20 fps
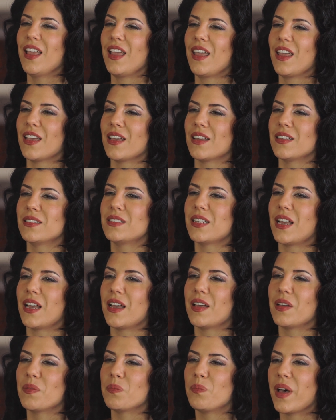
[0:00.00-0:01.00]
And
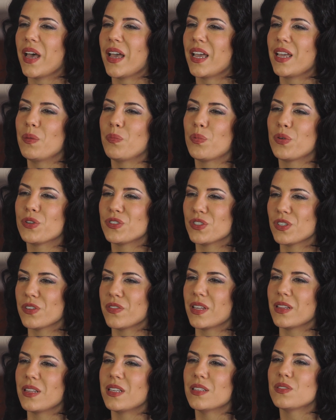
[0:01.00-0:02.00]
by
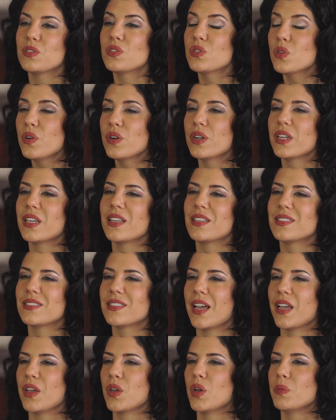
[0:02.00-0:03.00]
preserving these
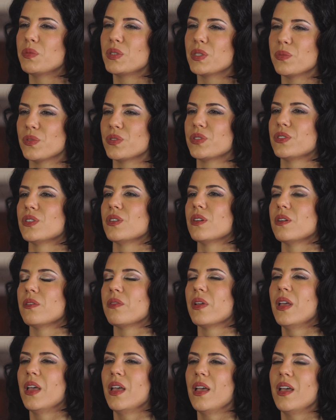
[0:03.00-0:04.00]
stories, I hope to preserve
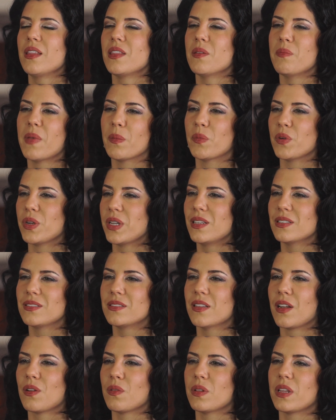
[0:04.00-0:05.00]
the
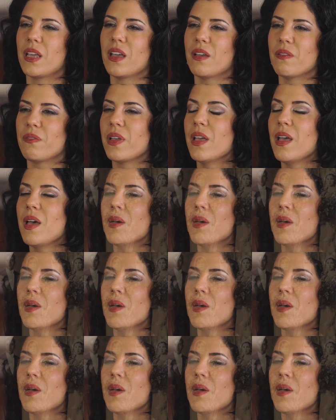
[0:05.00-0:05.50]
memories not only of